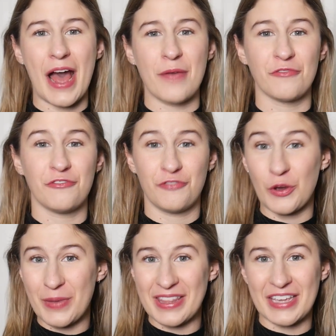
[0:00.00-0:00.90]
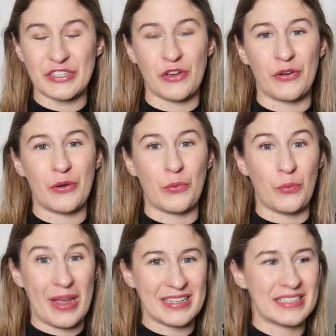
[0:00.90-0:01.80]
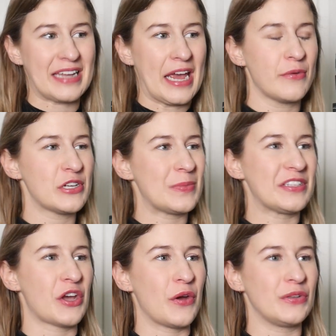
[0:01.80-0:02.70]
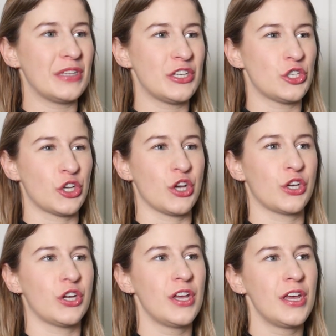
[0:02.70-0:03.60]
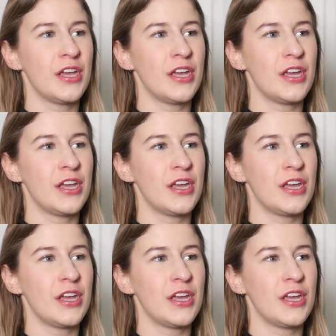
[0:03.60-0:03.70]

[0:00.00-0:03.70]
I'm filming this on Wednesday, which means it only took,